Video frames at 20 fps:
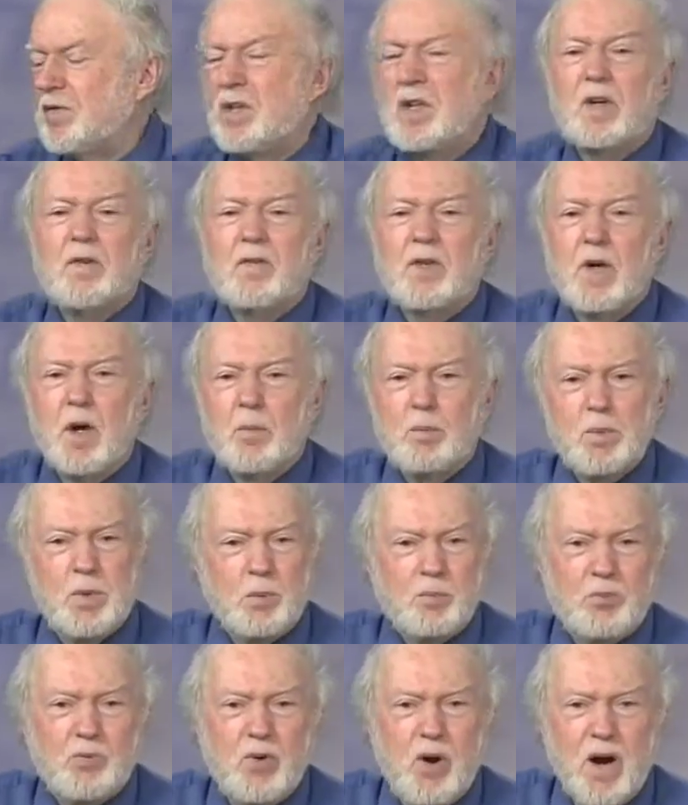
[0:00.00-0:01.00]
given up the
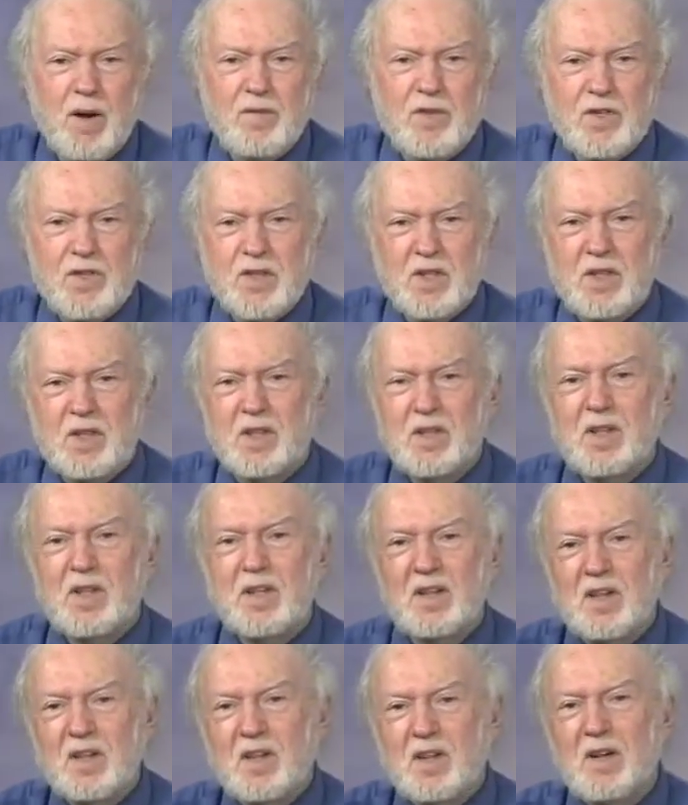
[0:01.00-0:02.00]
privacy
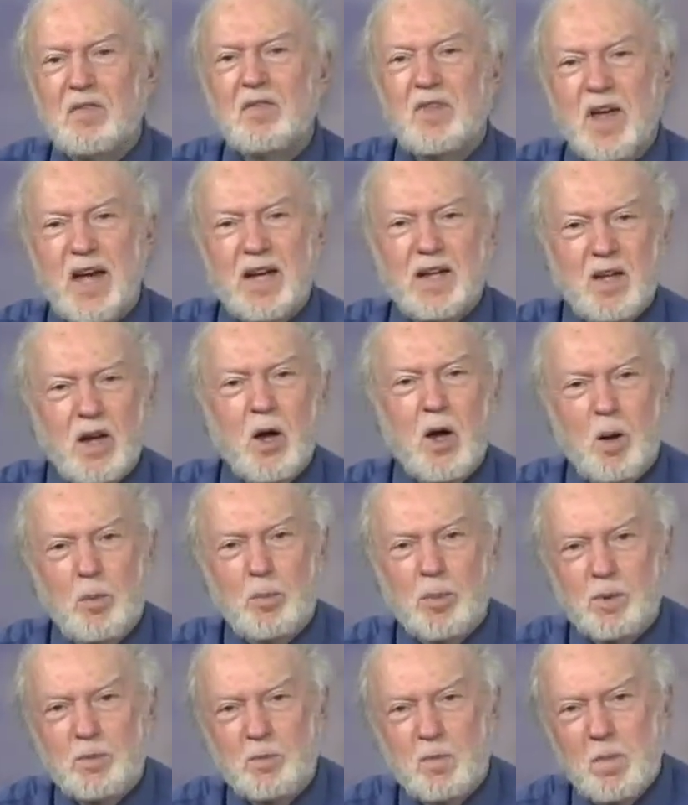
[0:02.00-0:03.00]
of that cup.
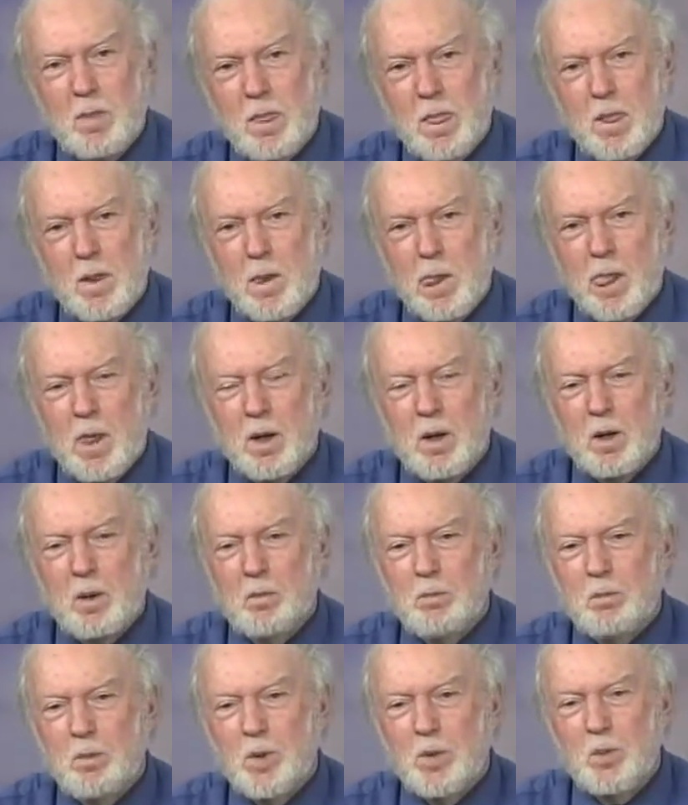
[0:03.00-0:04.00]

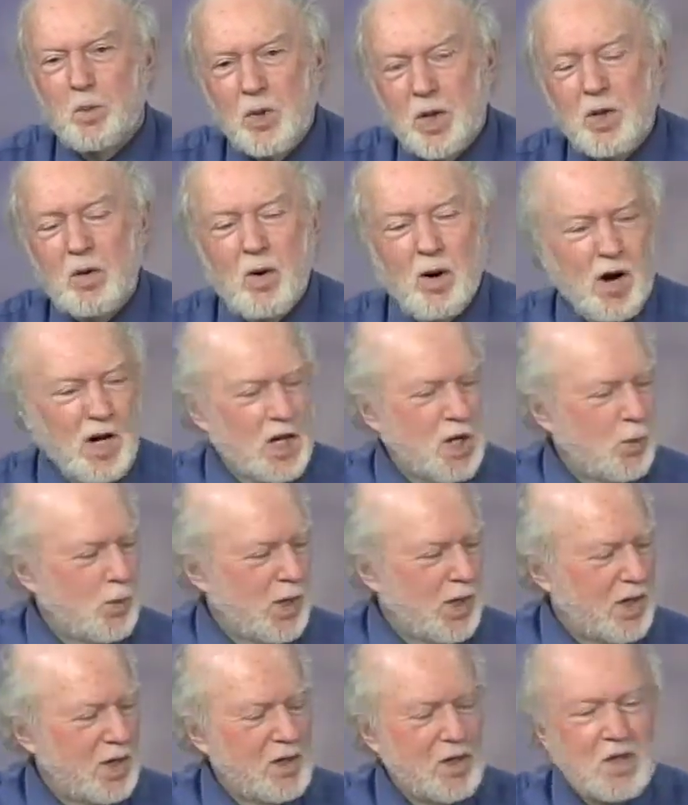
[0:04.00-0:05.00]
But we're
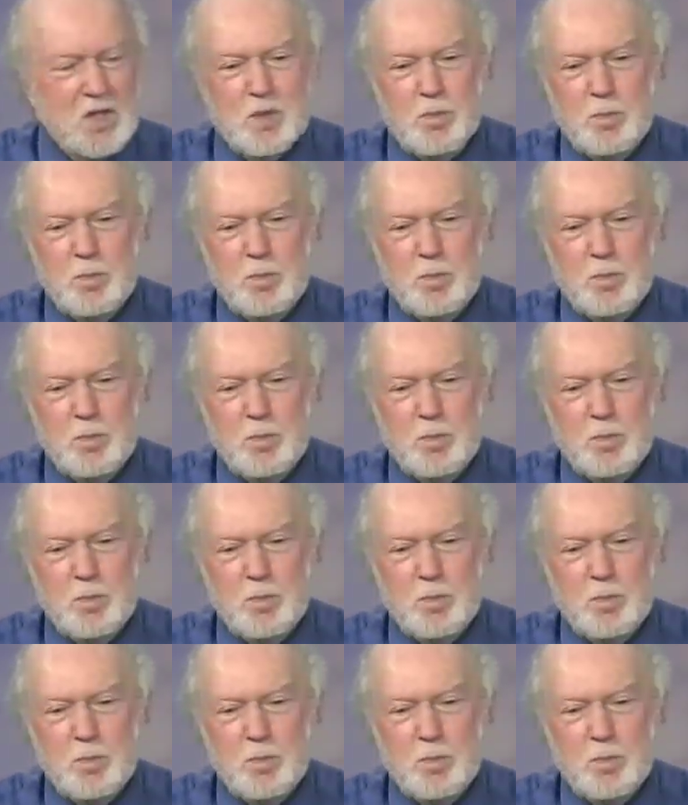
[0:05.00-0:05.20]
arguing in this